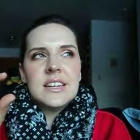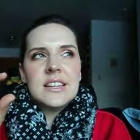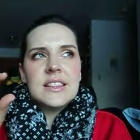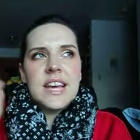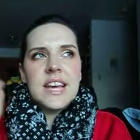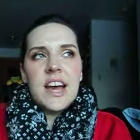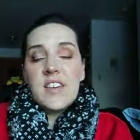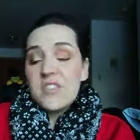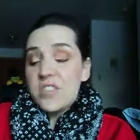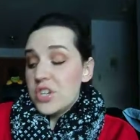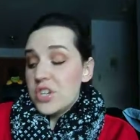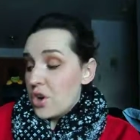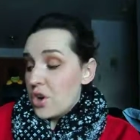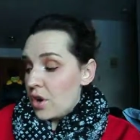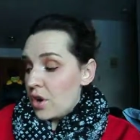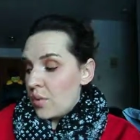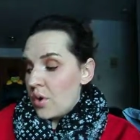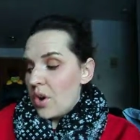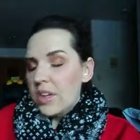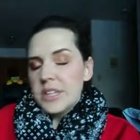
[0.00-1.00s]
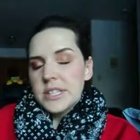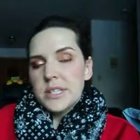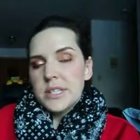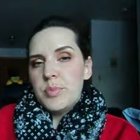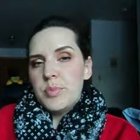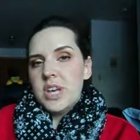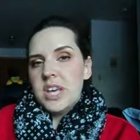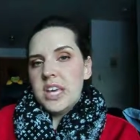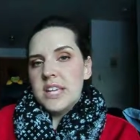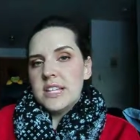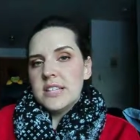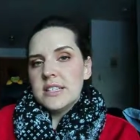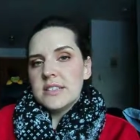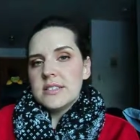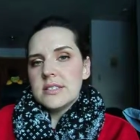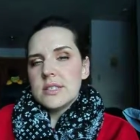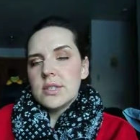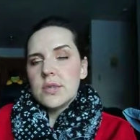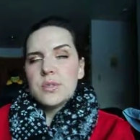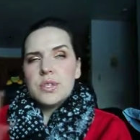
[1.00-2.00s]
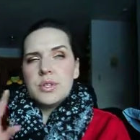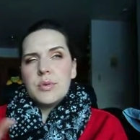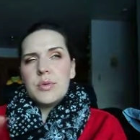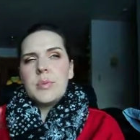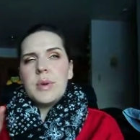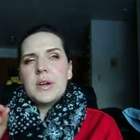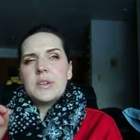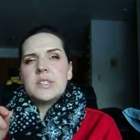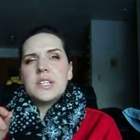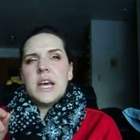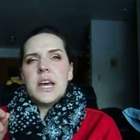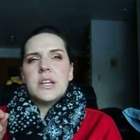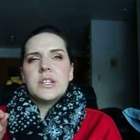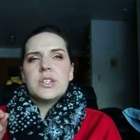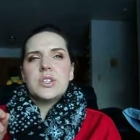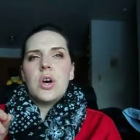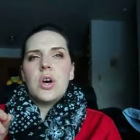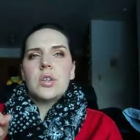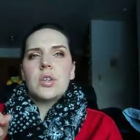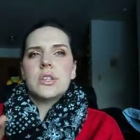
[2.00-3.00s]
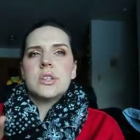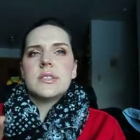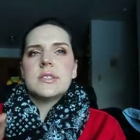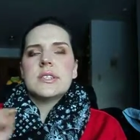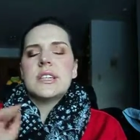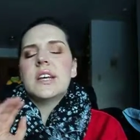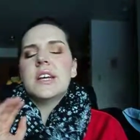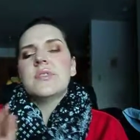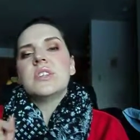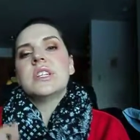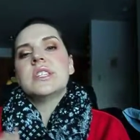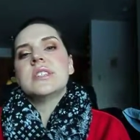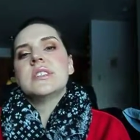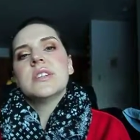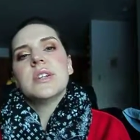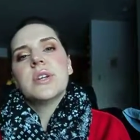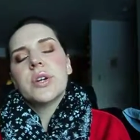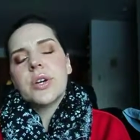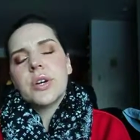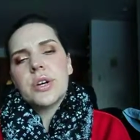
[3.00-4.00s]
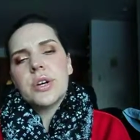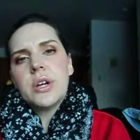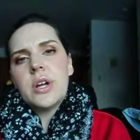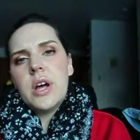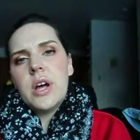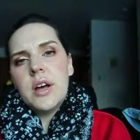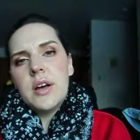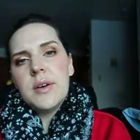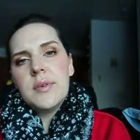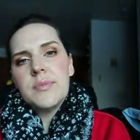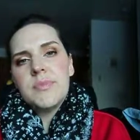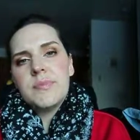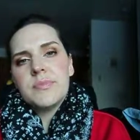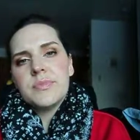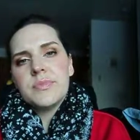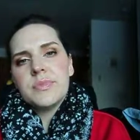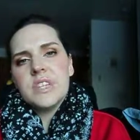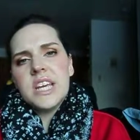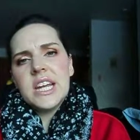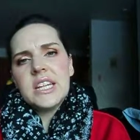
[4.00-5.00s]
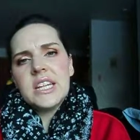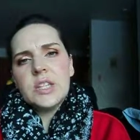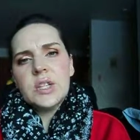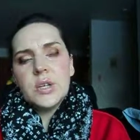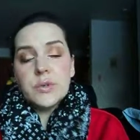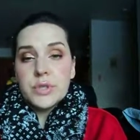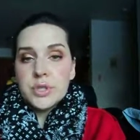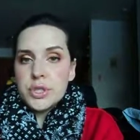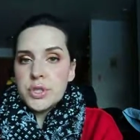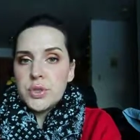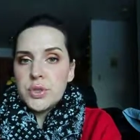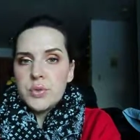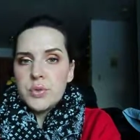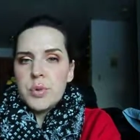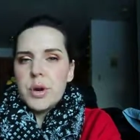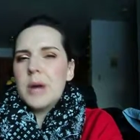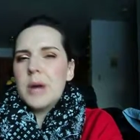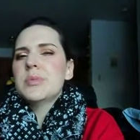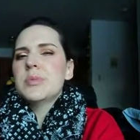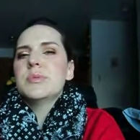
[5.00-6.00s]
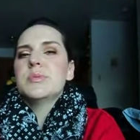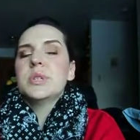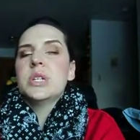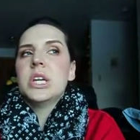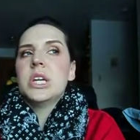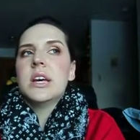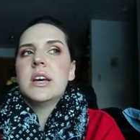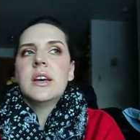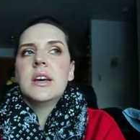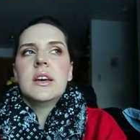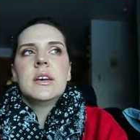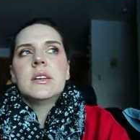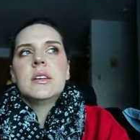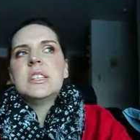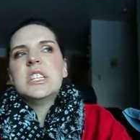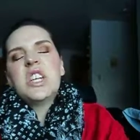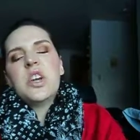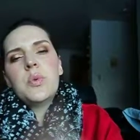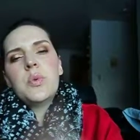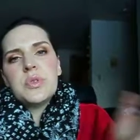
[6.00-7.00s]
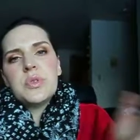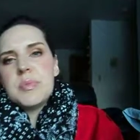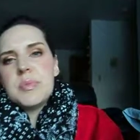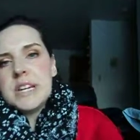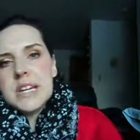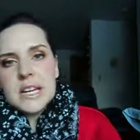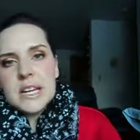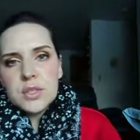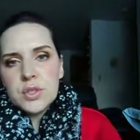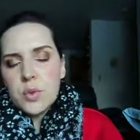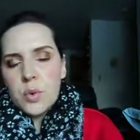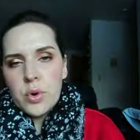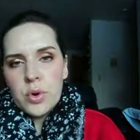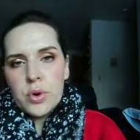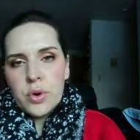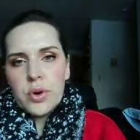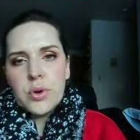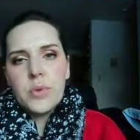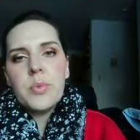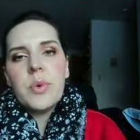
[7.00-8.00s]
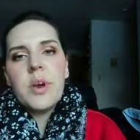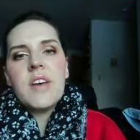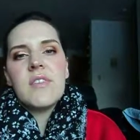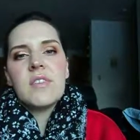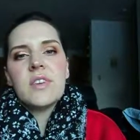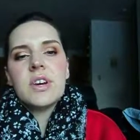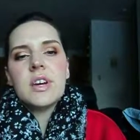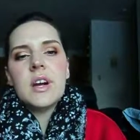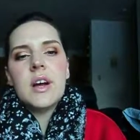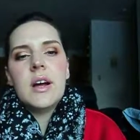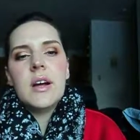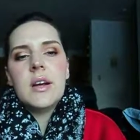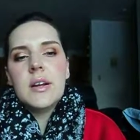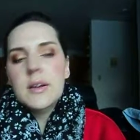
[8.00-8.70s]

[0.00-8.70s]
They have the narwhal and the pins. Those are about $10, and I've considered getting those too, probably, you know, with my next order or whatever.